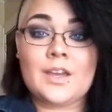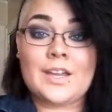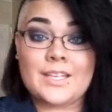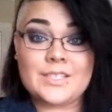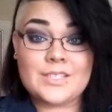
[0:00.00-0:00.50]

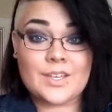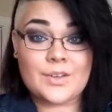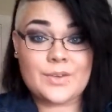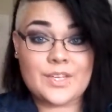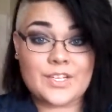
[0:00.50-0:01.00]
Alright,
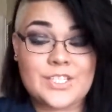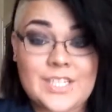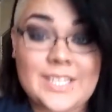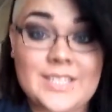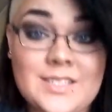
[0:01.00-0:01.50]
so here
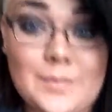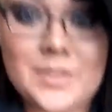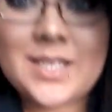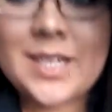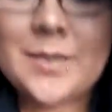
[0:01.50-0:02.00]
she is. I'm
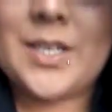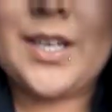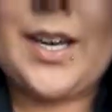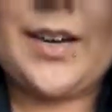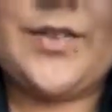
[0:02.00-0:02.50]
going to stand up so
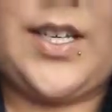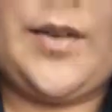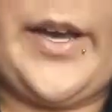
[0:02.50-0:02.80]
you can kind of see her